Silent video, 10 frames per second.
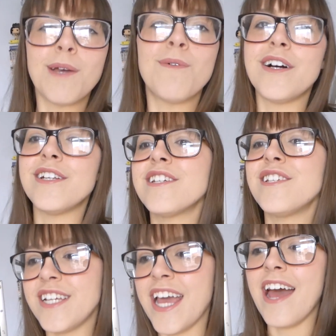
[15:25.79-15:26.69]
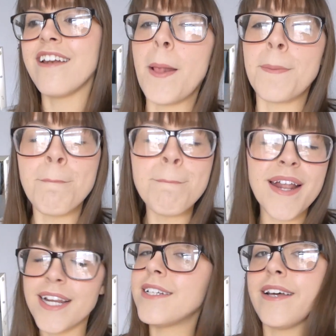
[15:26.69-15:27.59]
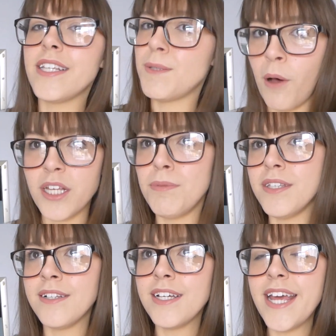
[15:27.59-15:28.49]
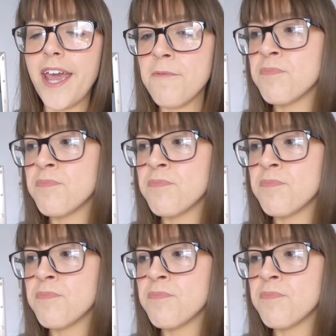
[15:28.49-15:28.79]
want to get as many designs as possible done today.